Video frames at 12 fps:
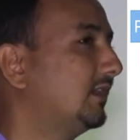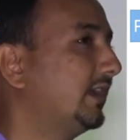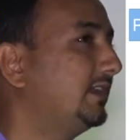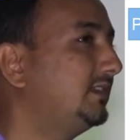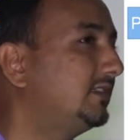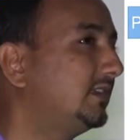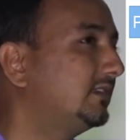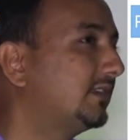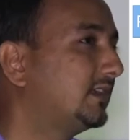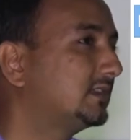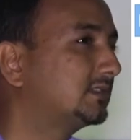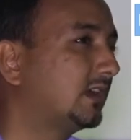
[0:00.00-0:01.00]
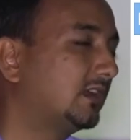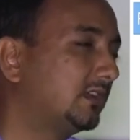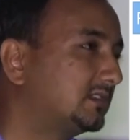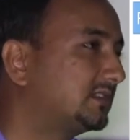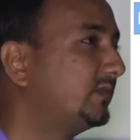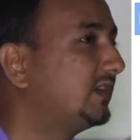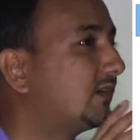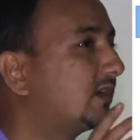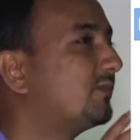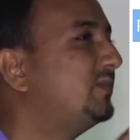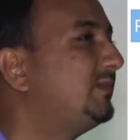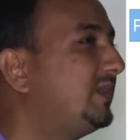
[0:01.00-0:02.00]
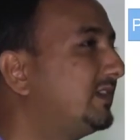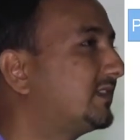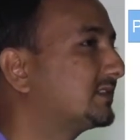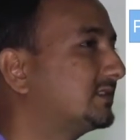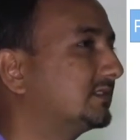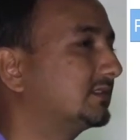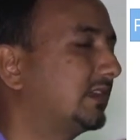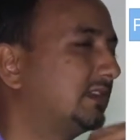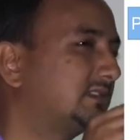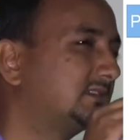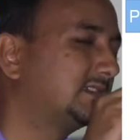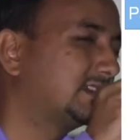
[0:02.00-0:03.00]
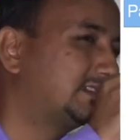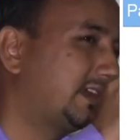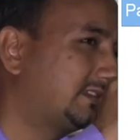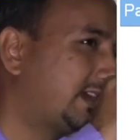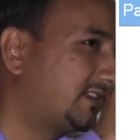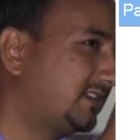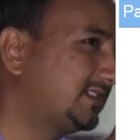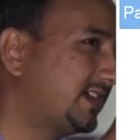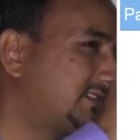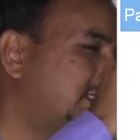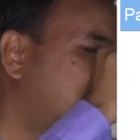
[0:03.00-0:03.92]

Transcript: anything that is something called a peeping testis, that is just that resides